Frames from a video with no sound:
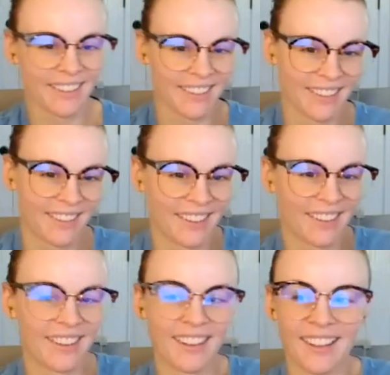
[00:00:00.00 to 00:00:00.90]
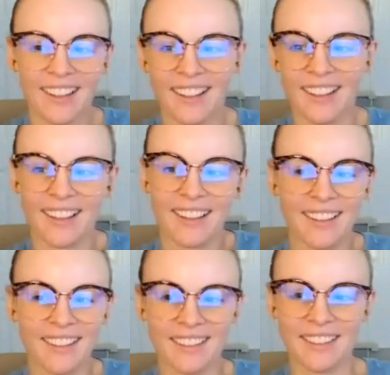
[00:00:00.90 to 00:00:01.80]

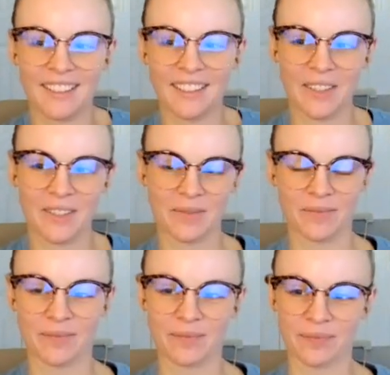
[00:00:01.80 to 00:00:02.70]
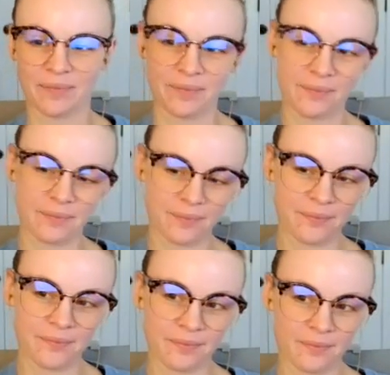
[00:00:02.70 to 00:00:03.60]

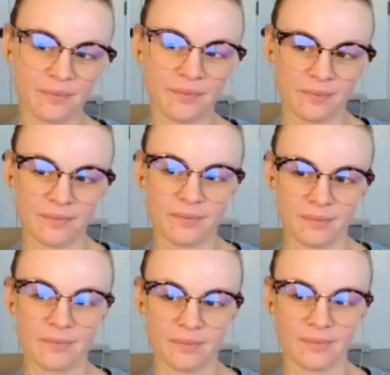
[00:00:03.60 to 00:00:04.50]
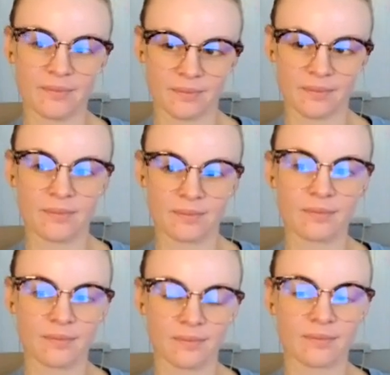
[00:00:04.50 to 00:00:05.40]

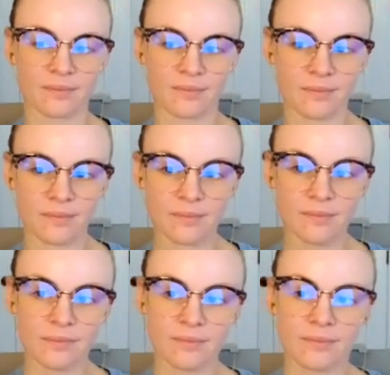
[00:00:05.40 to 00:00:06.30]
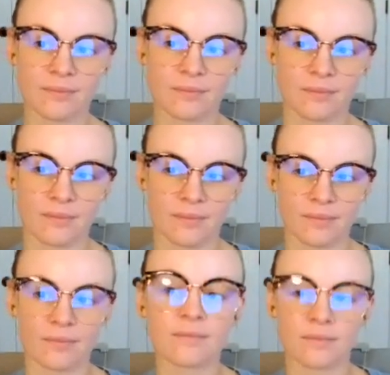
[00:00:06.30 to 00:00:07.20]

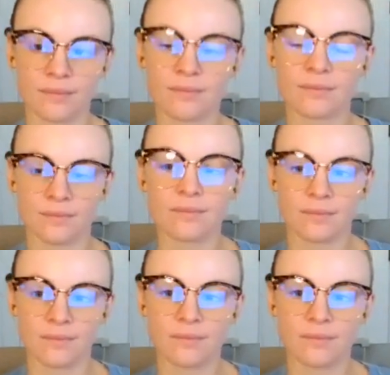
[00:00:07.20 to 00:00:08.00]
(silent)